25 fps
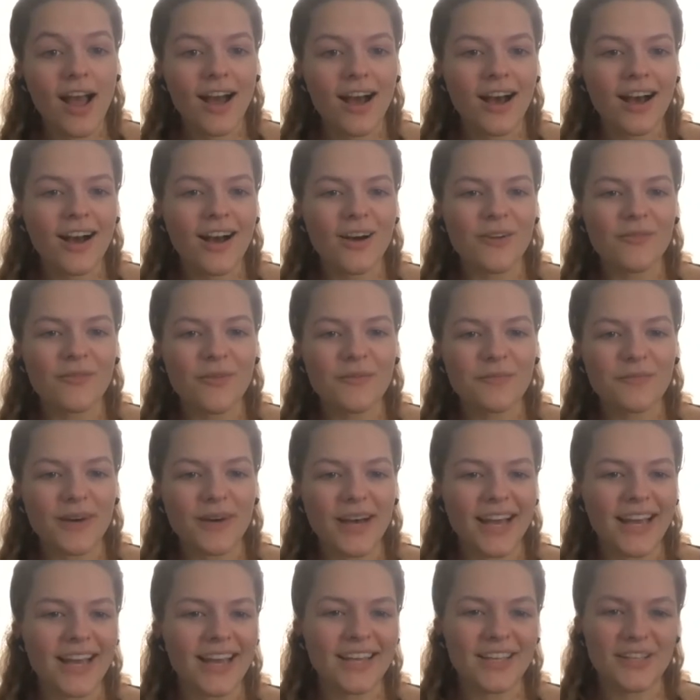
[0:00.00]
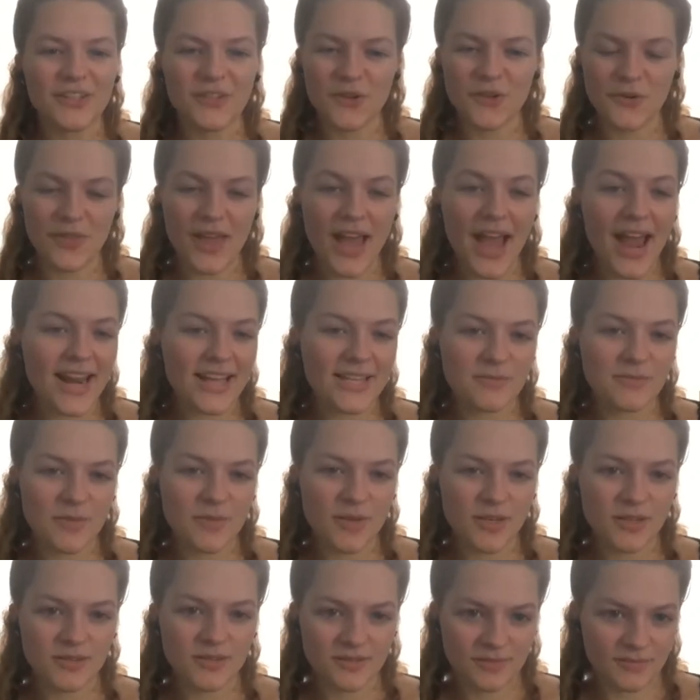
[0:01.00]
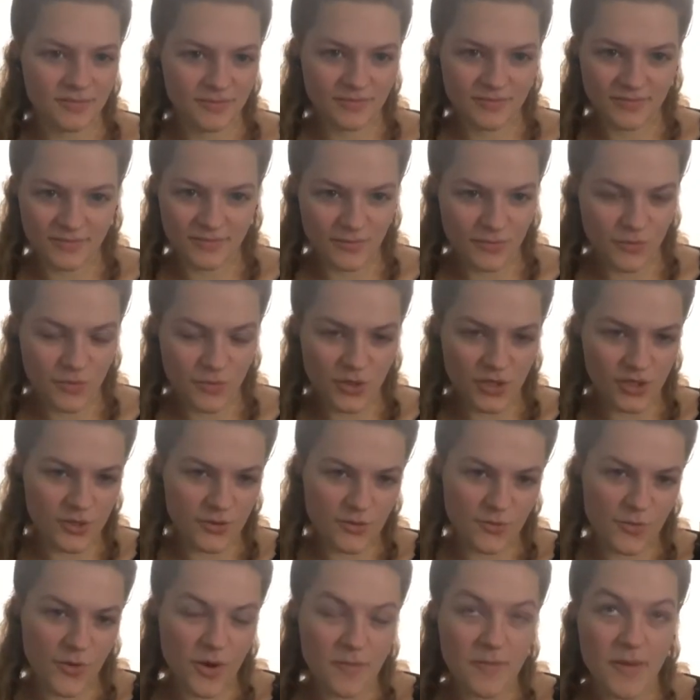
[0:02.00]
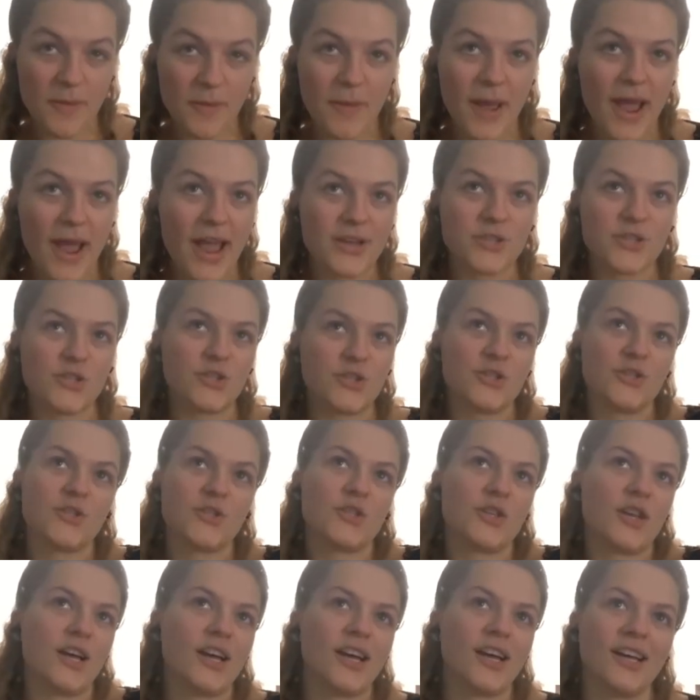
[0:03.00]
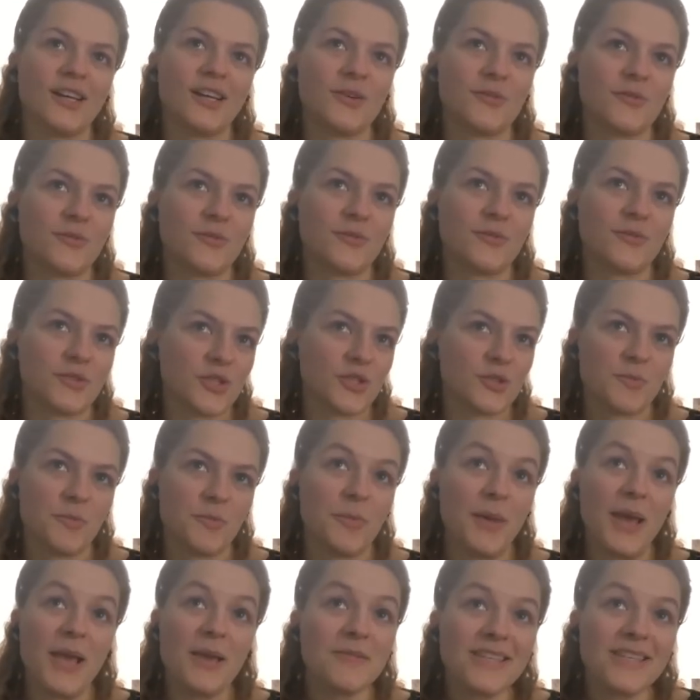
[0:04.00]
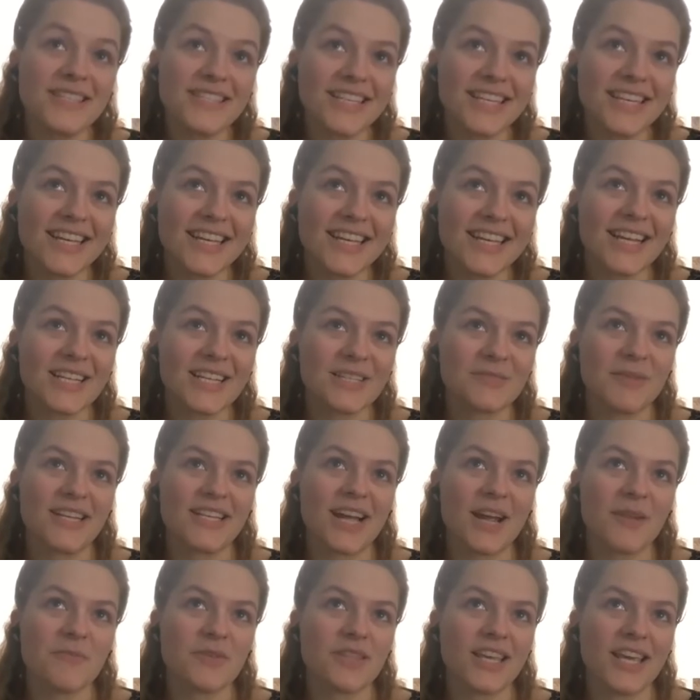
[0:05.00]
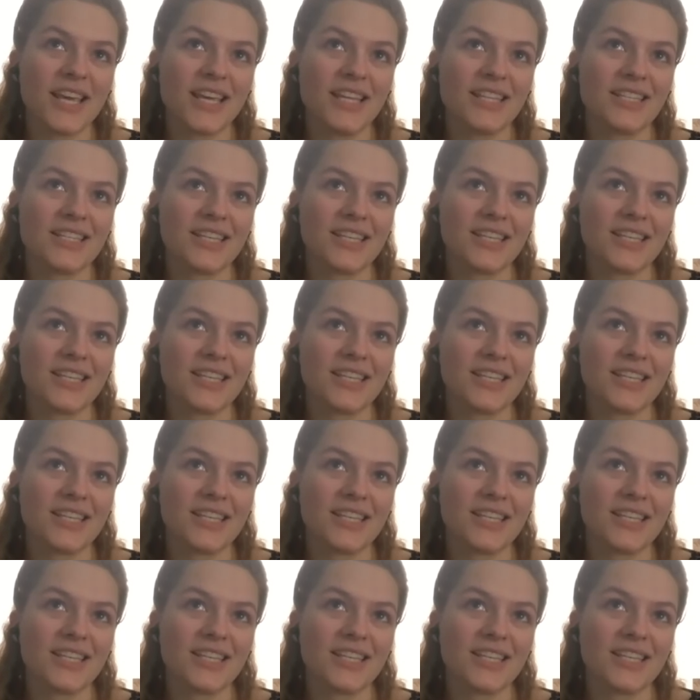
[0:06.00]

But, you know, that has been just one of my passions, just babysitting and spending time with kids.